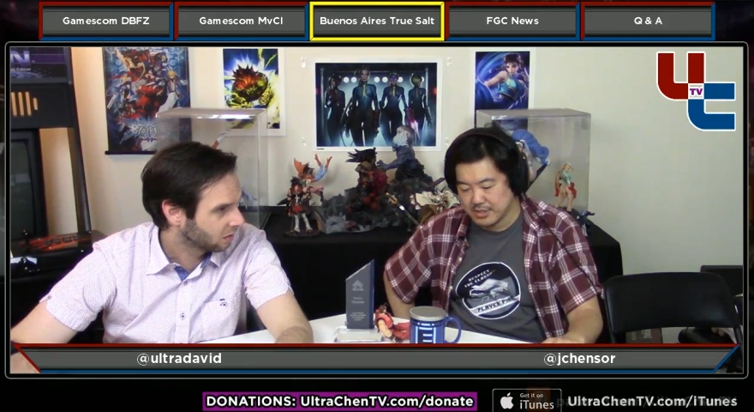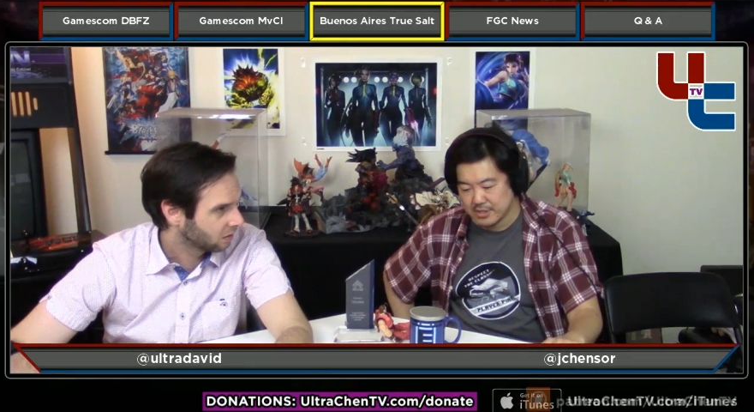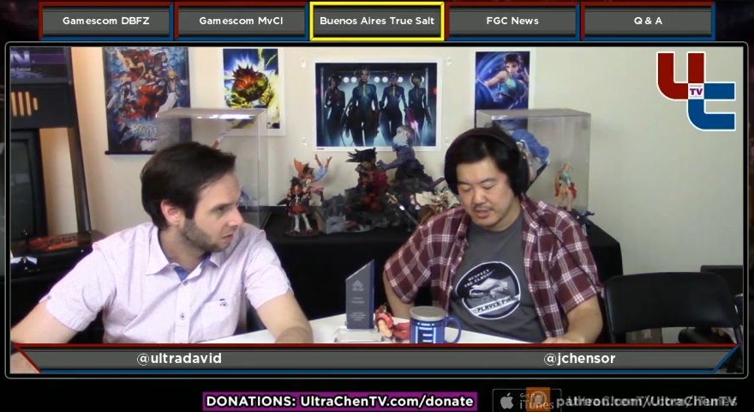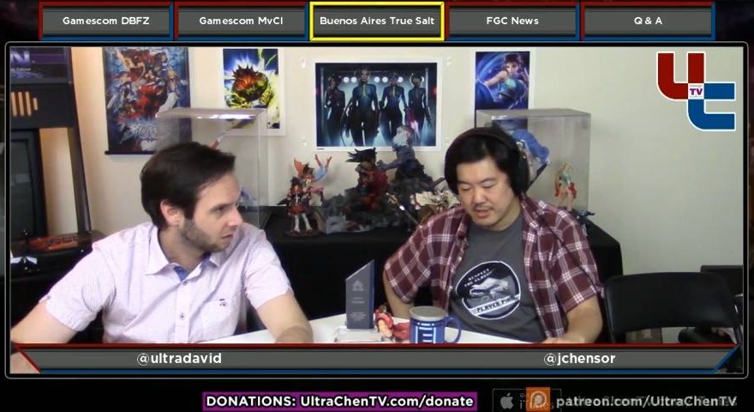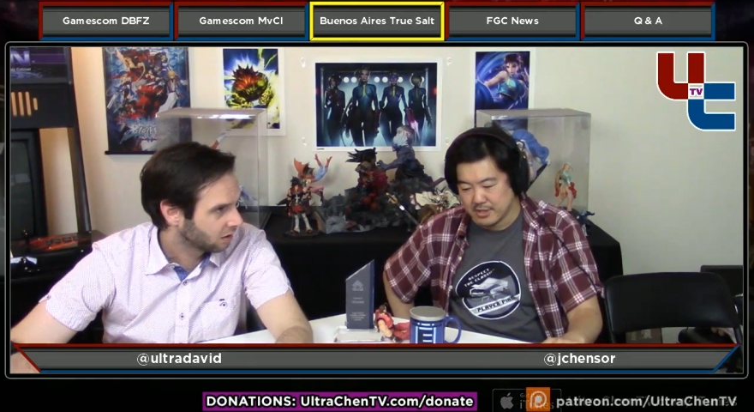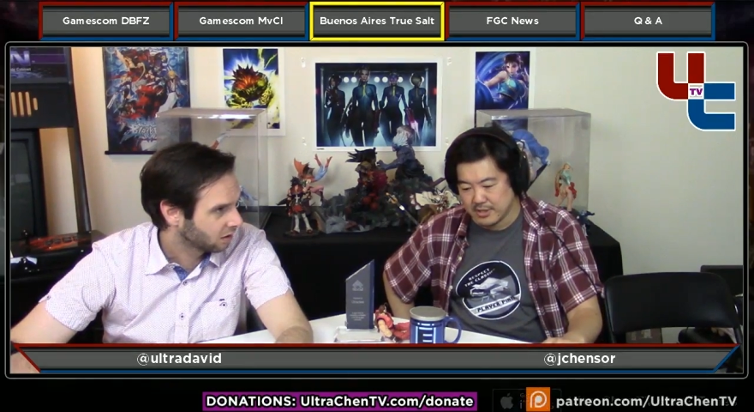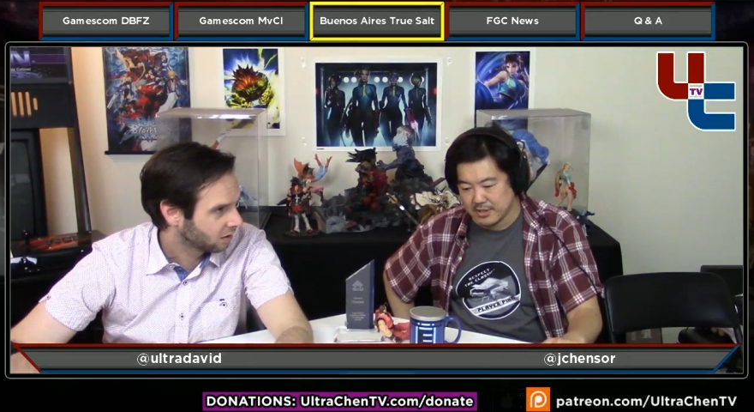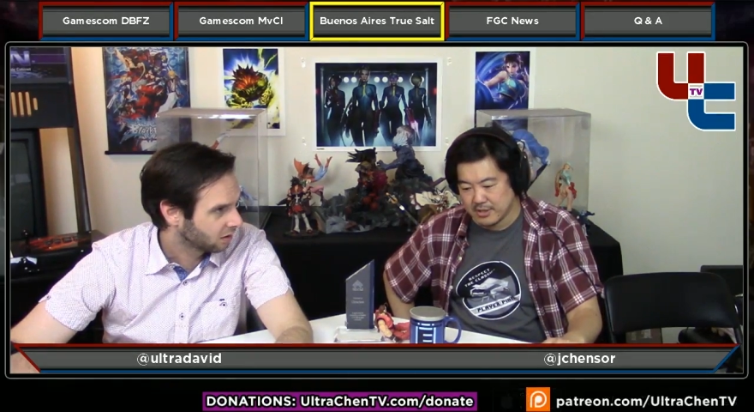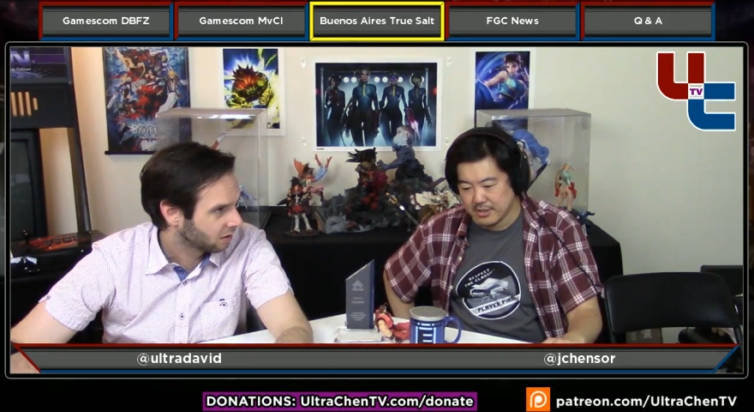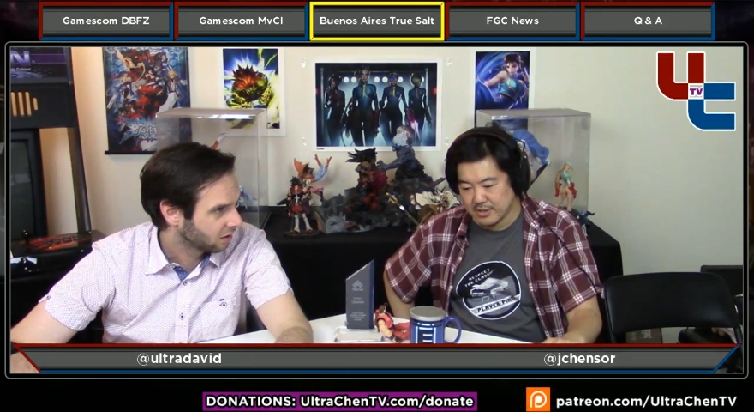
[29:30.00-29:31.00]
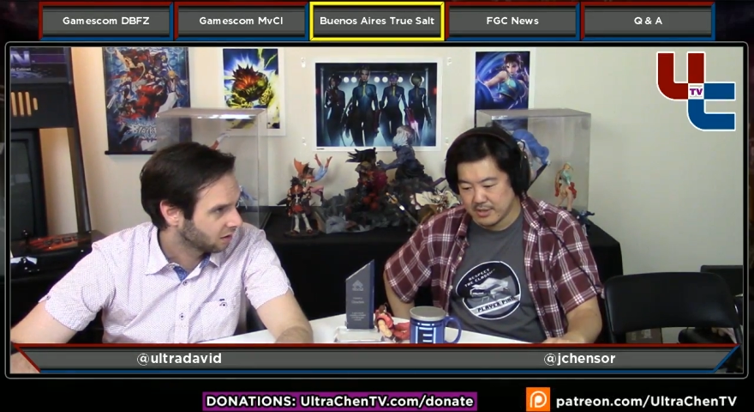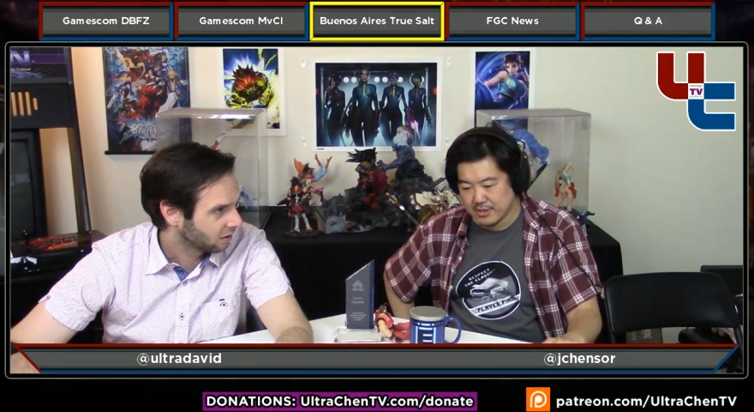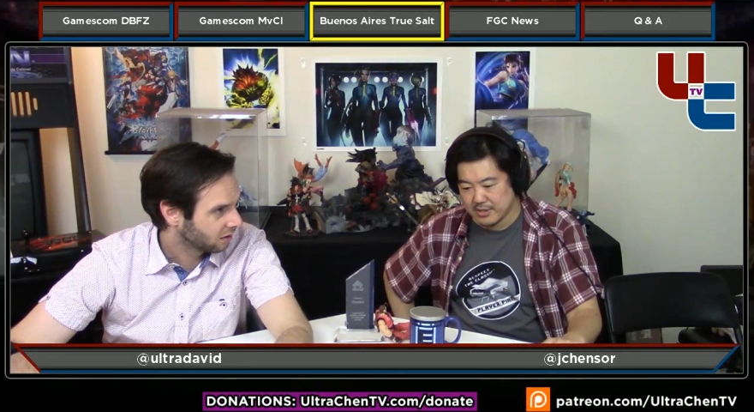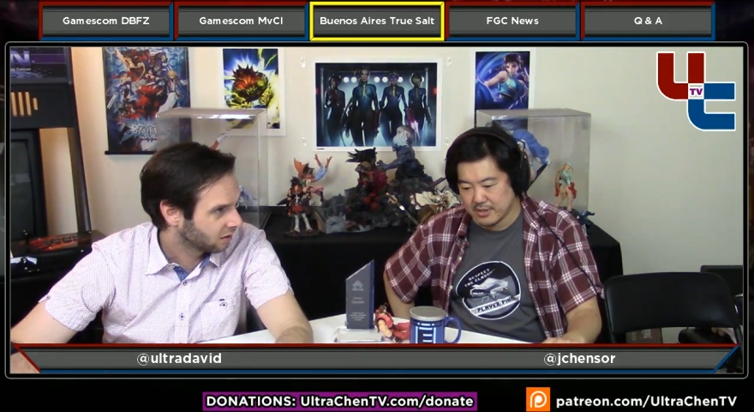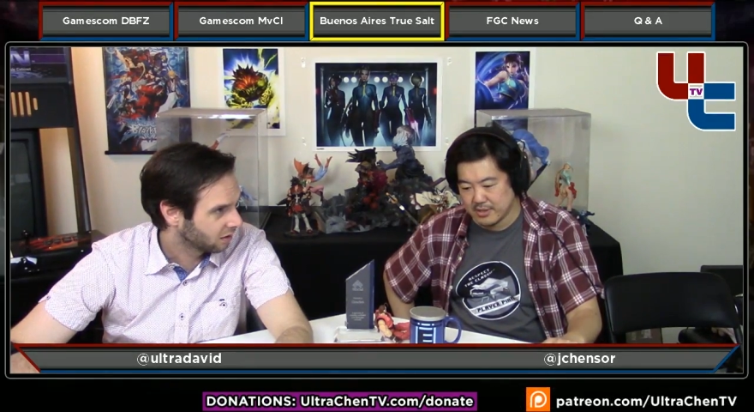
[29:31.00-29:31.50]

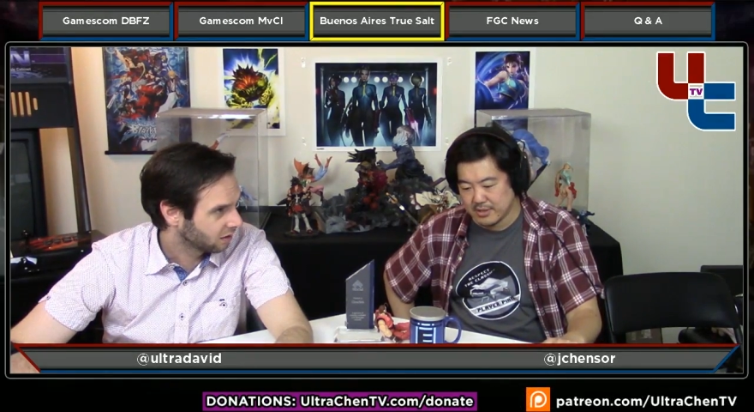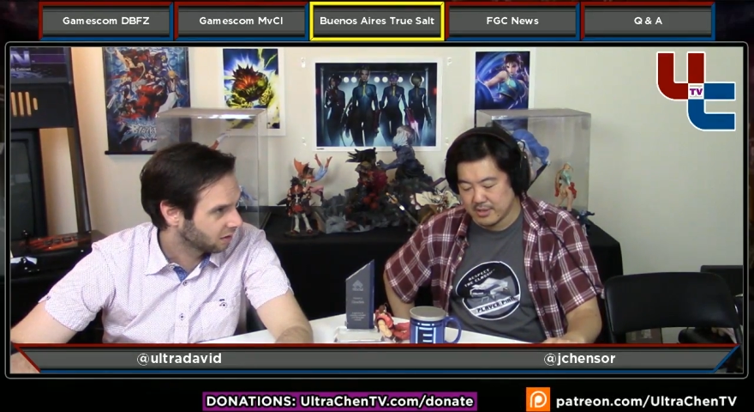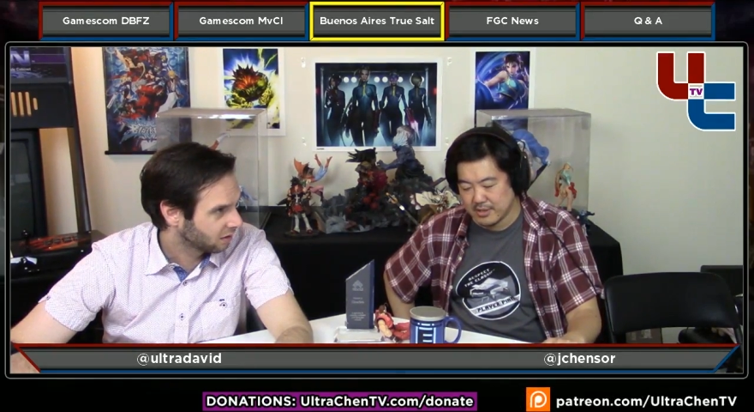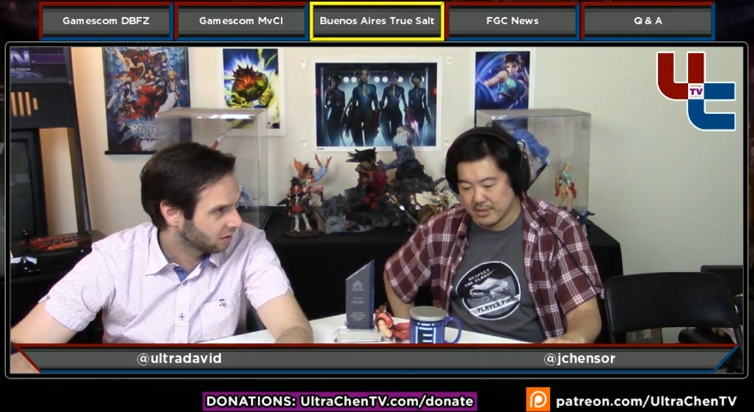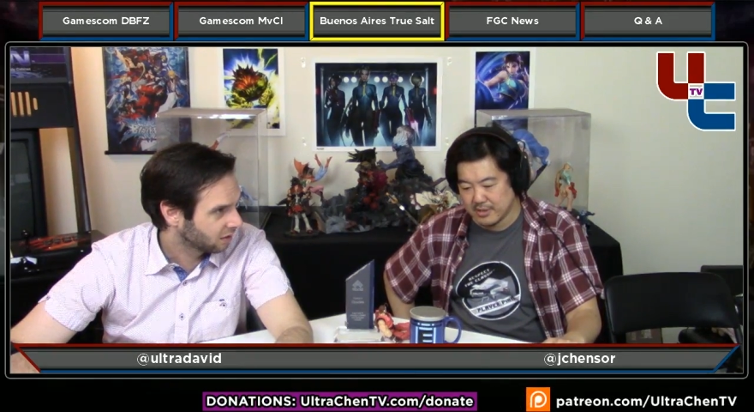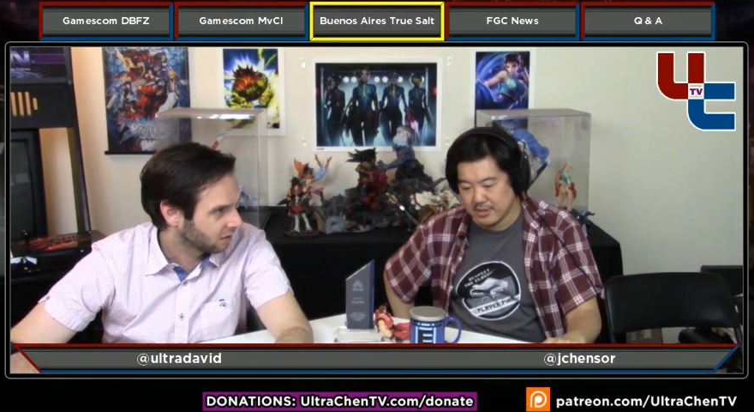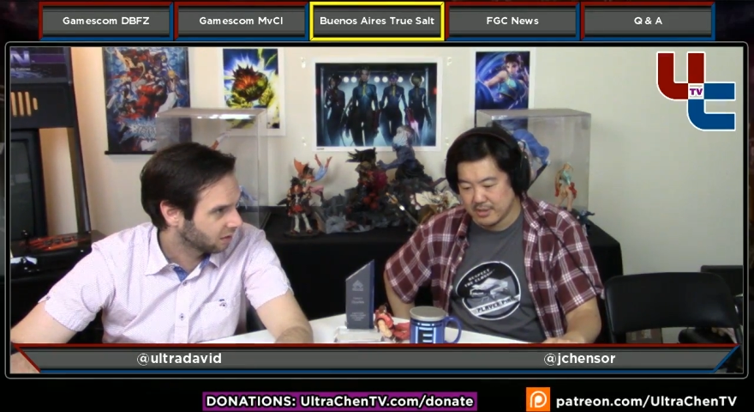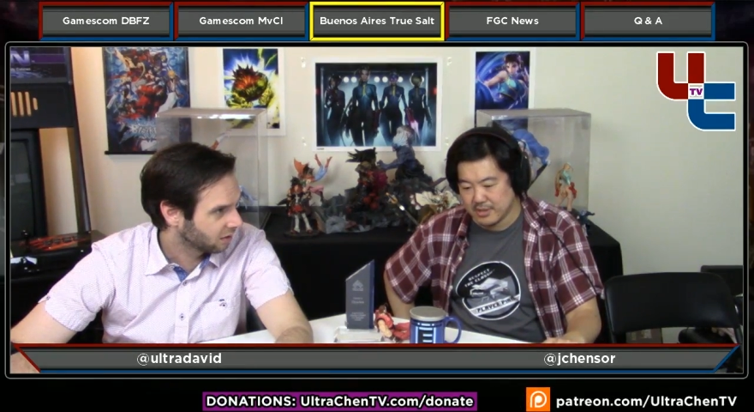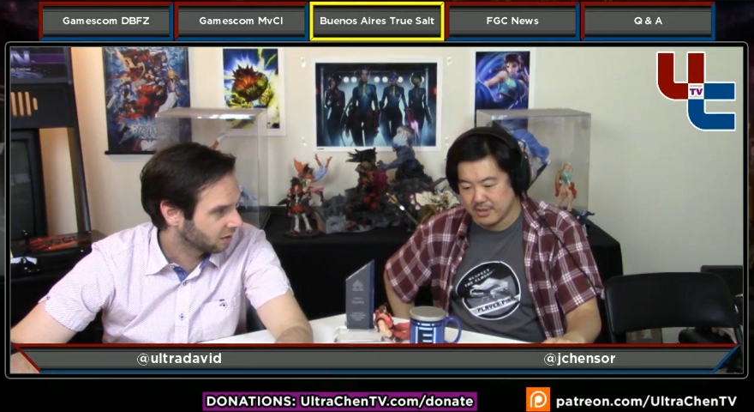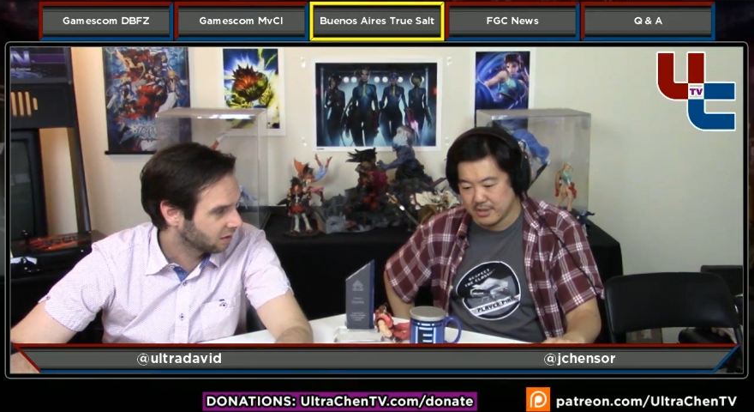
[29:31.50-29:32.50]
(no one is talking)